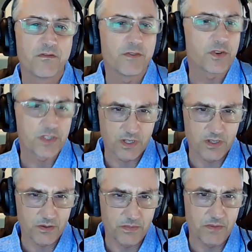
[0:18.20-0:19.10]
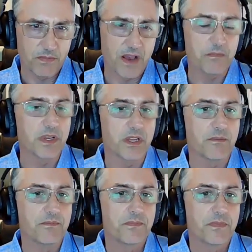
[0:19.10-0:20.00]
First, a little bit about me.
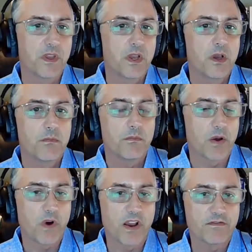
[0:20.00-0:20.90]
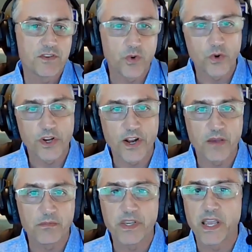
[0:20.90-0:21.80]
My wife, Torrey, and I
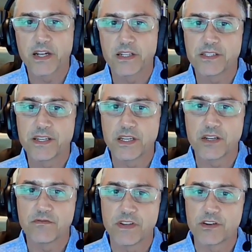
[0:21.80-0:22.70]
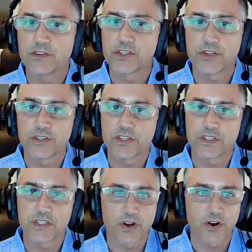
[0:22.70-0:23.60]
began attending Vineyard churches
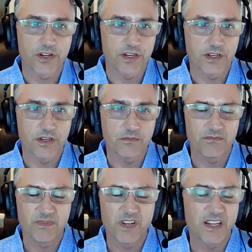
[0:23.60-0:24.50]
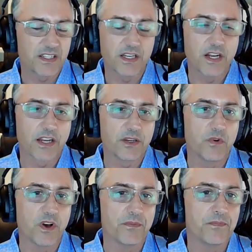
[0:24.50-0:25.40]
starting in
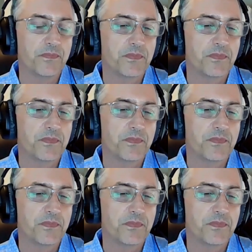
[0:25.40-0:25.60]
1991.